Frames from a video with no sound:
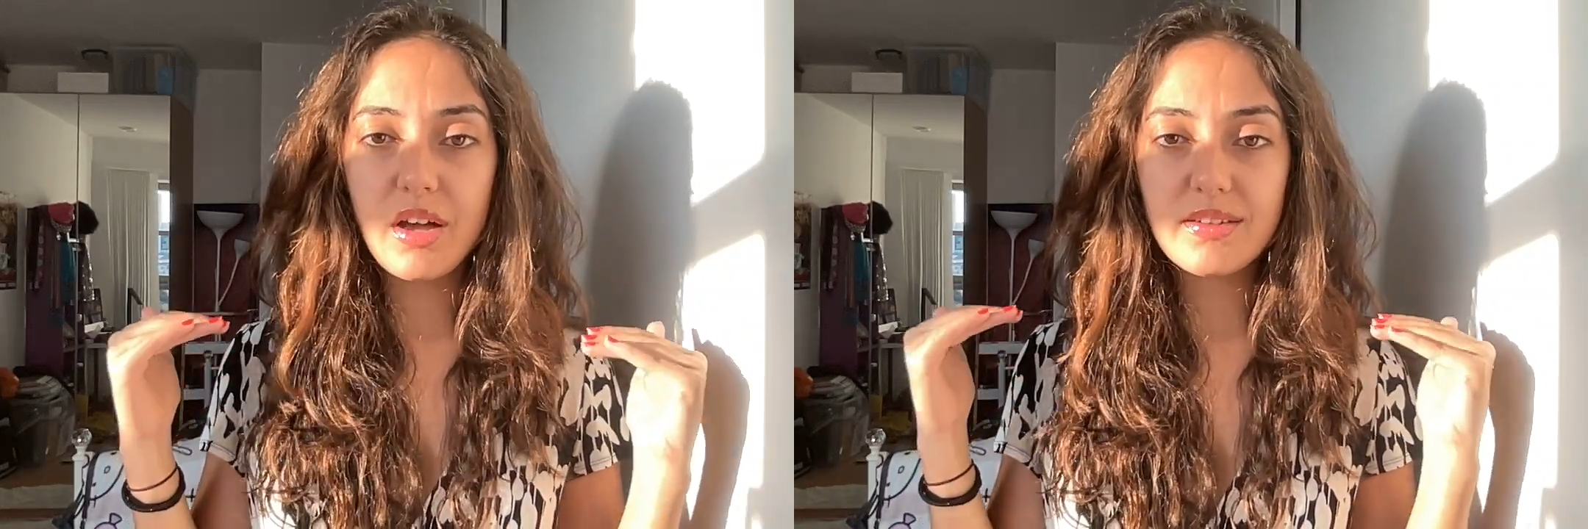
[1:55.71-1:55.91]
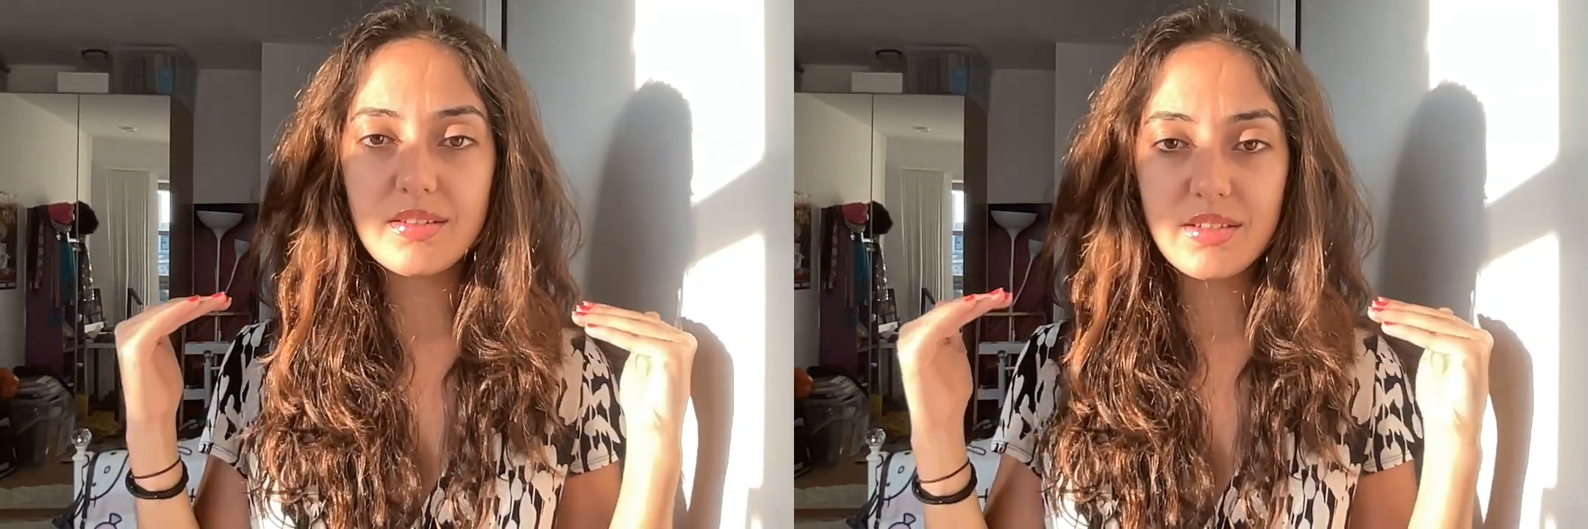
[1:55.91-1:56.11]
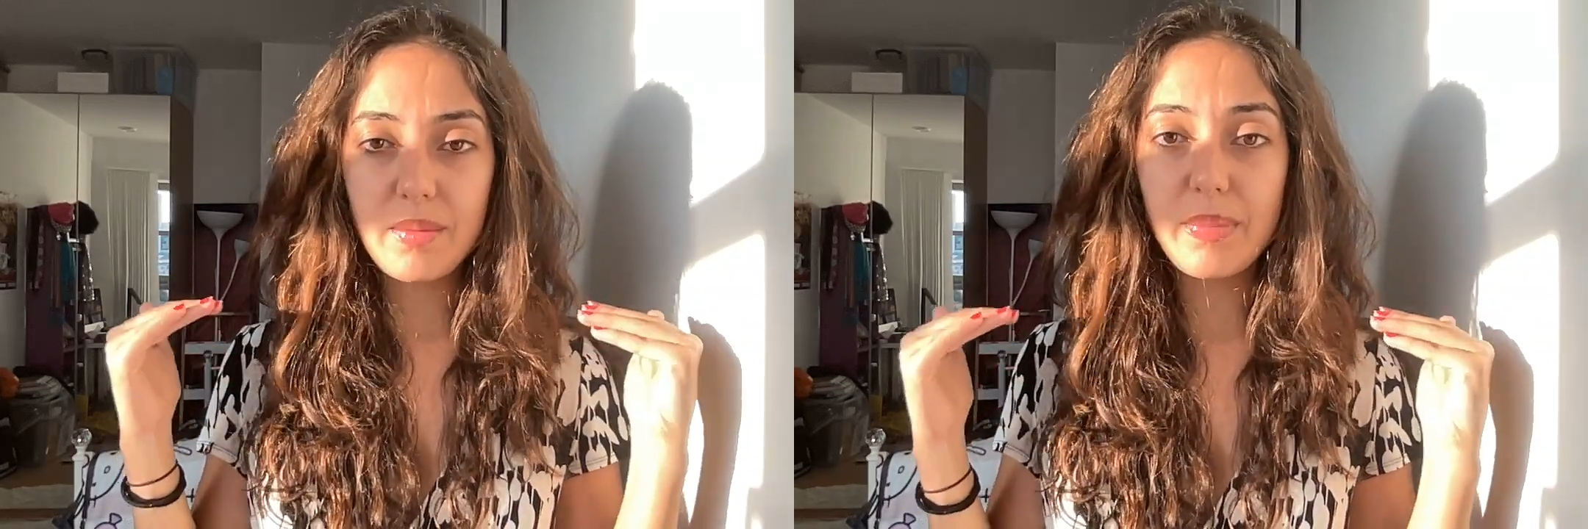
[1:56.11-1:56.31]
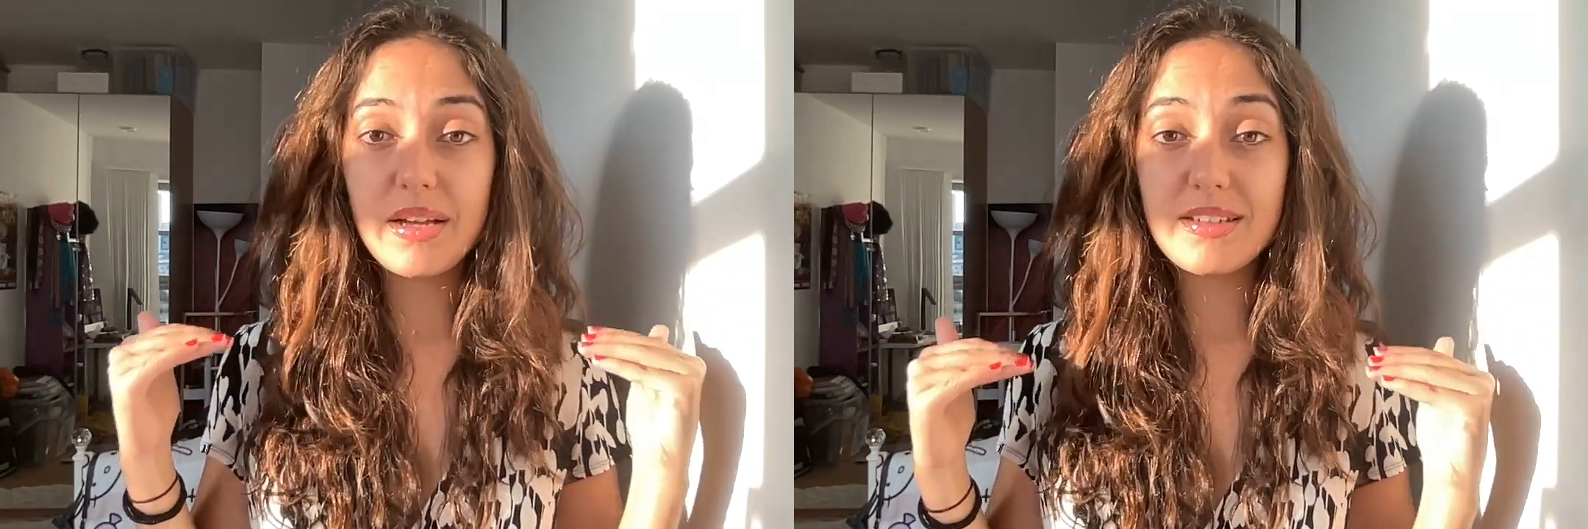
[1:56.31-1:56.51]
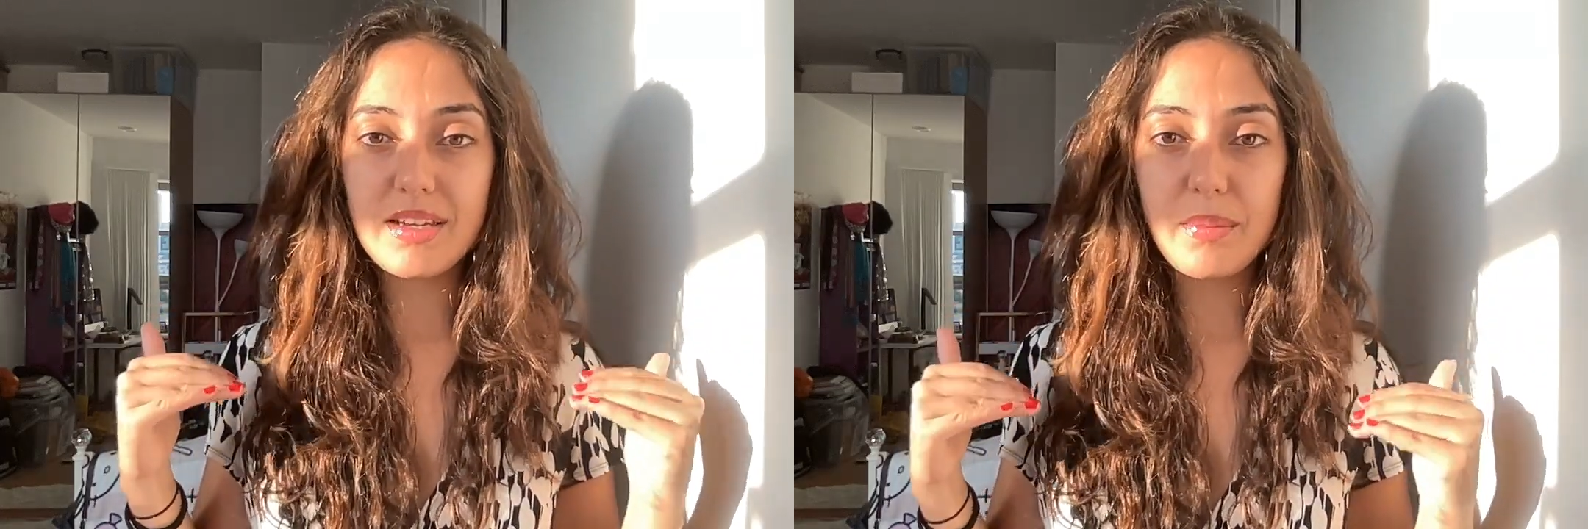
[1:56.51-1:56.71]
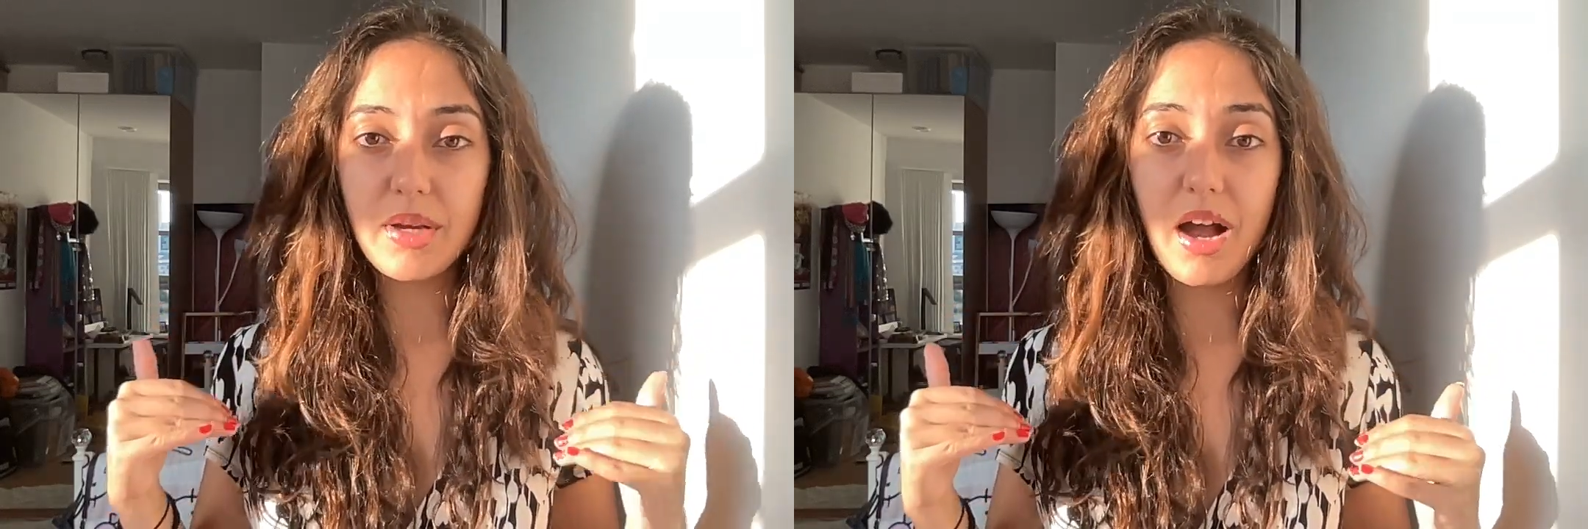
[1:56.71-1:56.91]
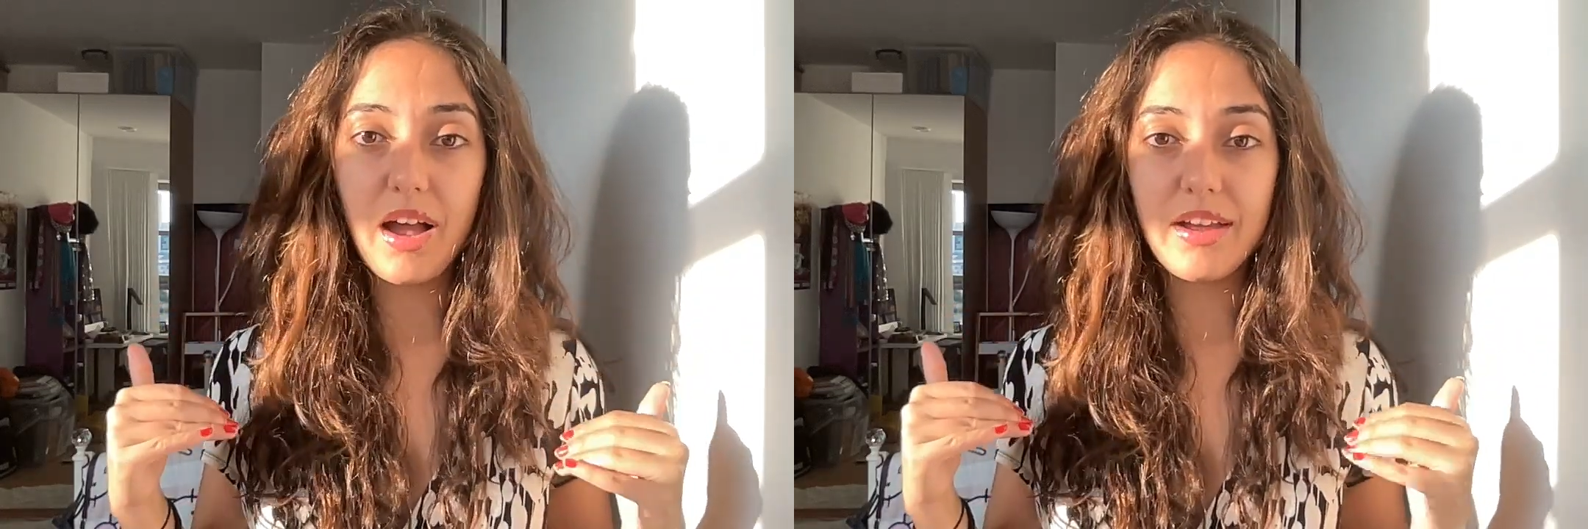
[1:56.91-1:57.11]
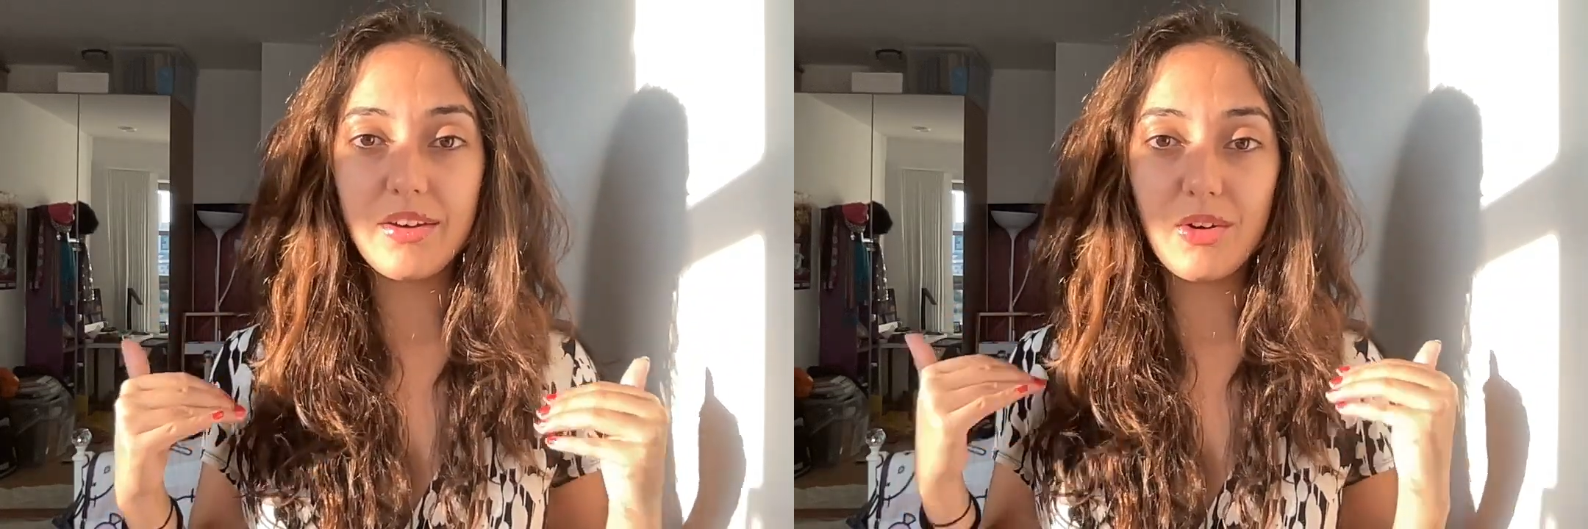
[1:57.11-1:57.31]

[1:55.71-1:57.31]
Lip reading: a step-by-step guide